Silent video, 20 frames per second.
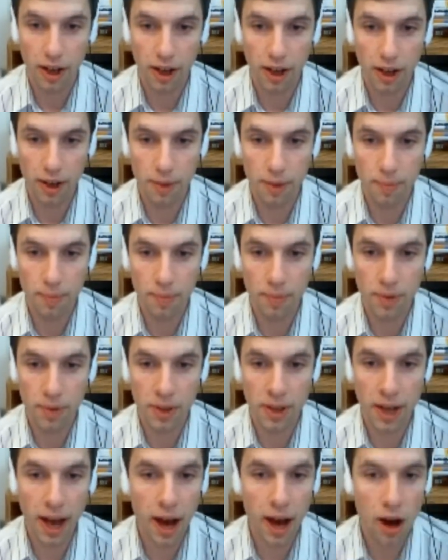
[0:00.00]

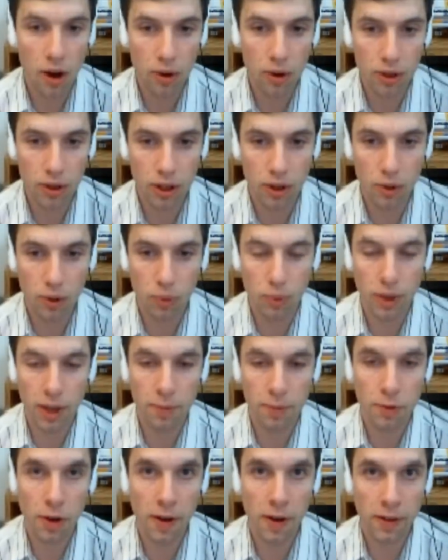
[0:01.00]
now, you know, when
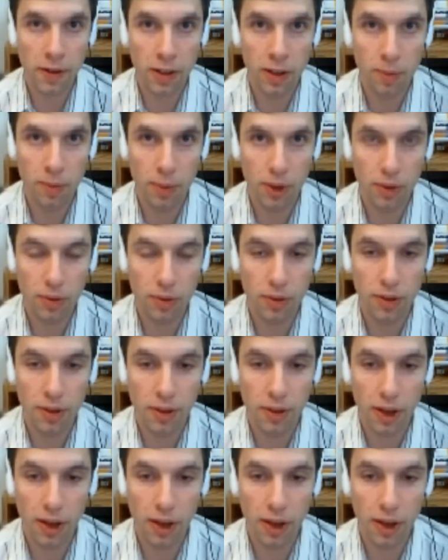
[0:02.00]
I'm talking about,